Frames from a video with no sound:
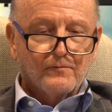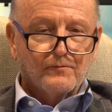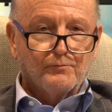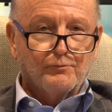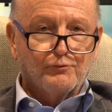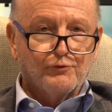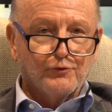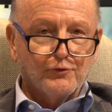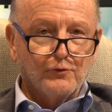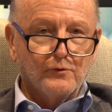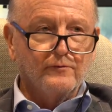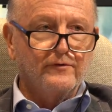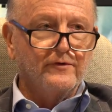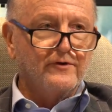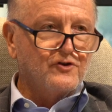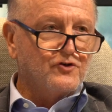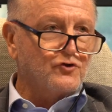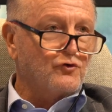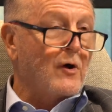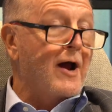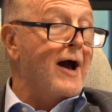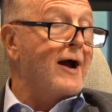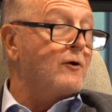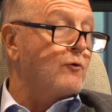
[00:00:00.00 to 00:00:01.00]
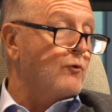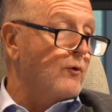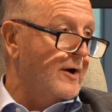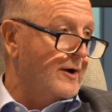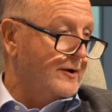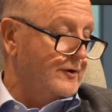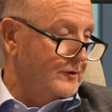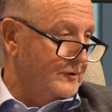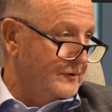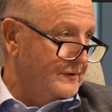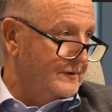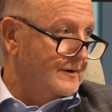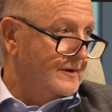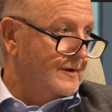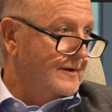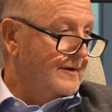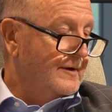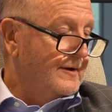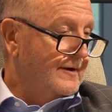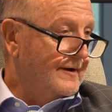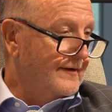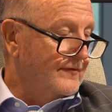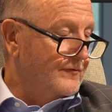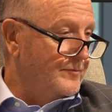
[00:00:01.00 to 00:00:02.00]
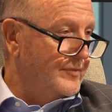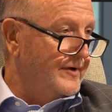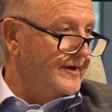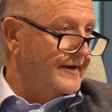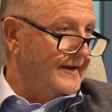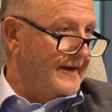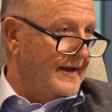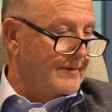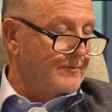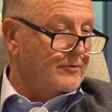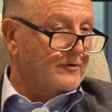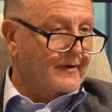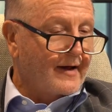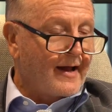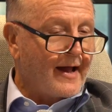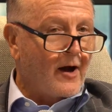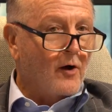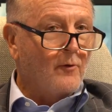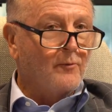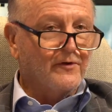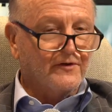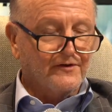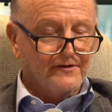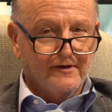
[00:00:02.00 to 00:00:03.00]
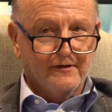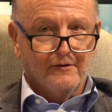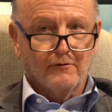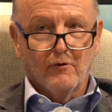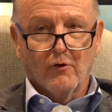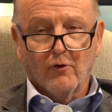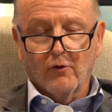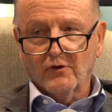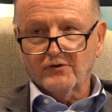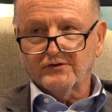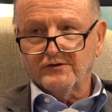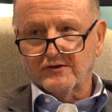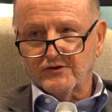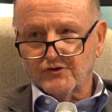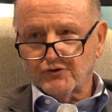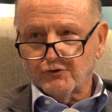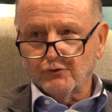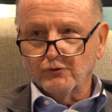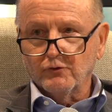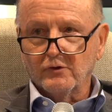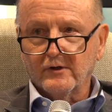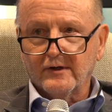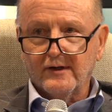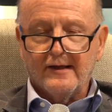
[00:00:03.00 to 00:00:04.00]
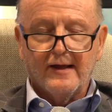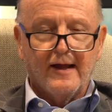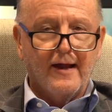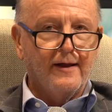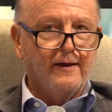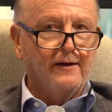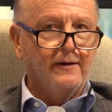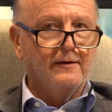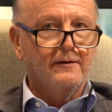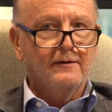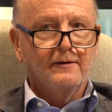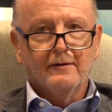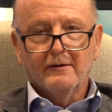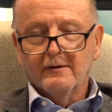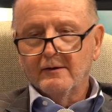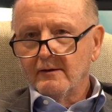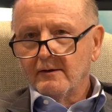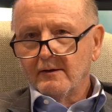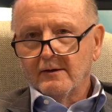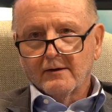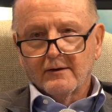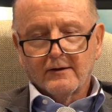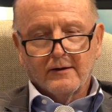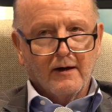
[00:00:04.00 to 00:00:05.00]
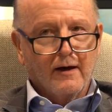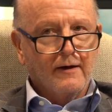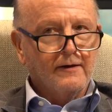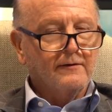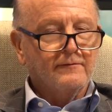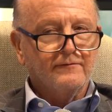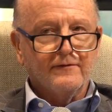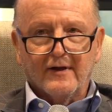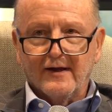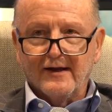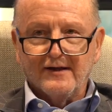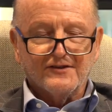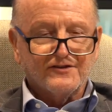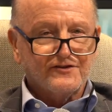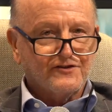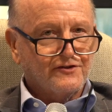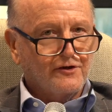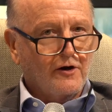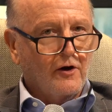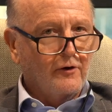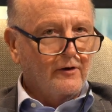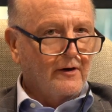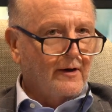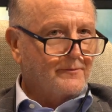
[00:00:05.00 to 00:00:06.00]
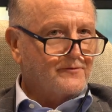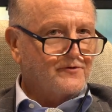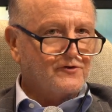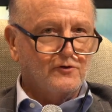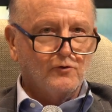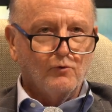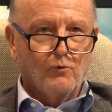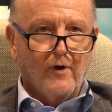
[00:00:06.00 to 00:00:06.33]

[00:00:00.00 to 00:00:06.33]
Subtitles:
proven track record of being able to help us here, or is it truly a kind of a startup to